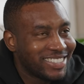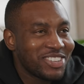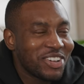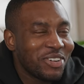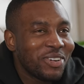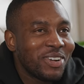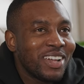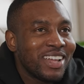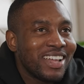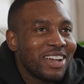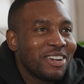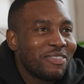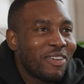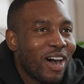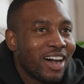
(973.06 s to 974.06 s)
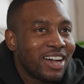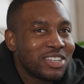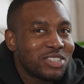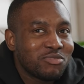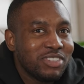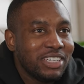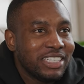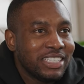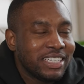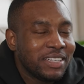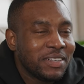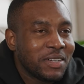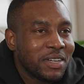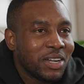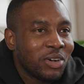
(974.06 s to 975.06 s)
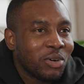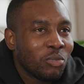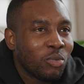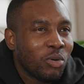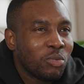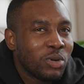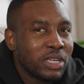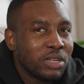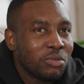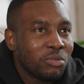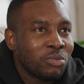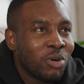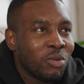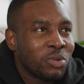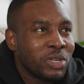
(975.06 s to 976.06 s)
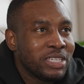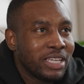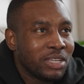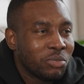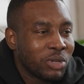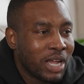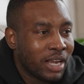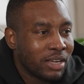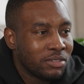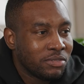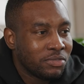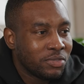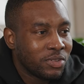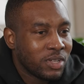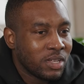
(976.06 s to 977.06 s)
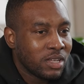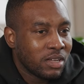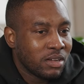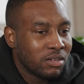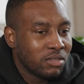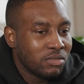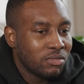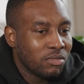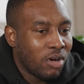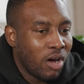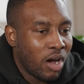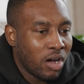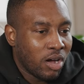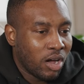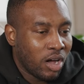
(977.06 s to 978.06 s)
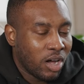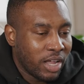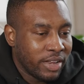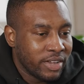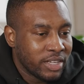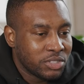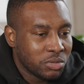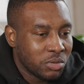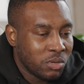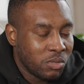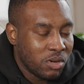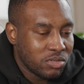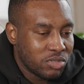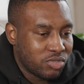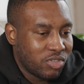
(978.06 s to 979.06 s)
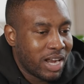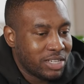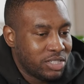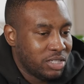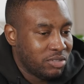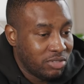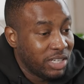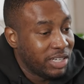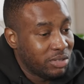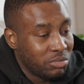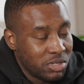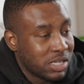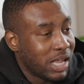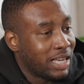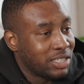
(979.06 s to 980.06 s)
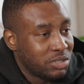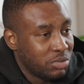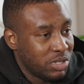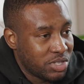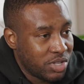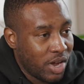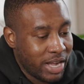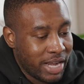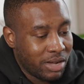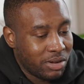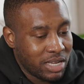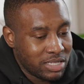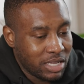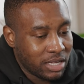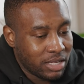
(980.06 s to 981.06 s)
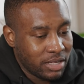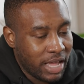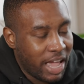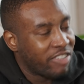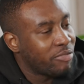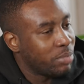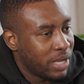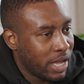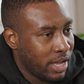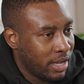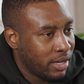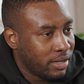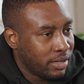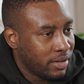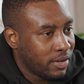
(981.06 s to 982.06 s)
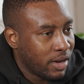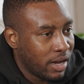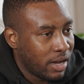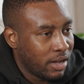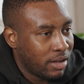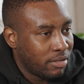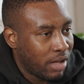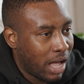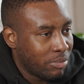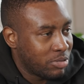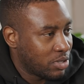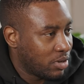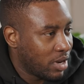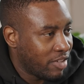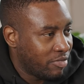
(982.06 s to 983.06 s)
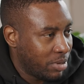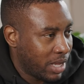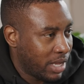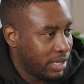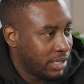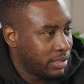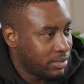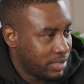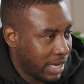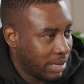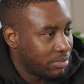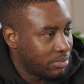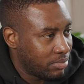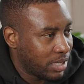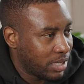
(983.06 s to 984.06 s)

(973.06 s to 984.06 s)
So for us, really, what we what we did, we kind of, our, our initial strategy really was actually, we started out as like a F B A, uh, Amazon F B A type,